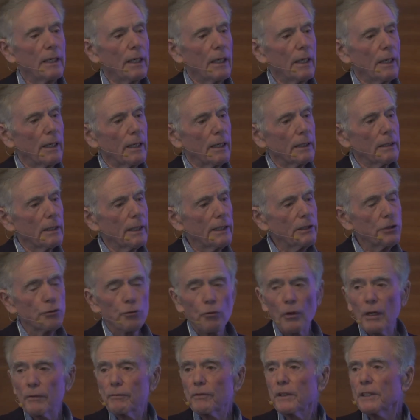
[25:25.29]
uh, at least
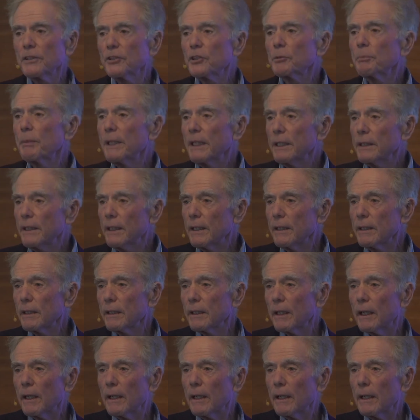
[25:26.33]
roughly speaking,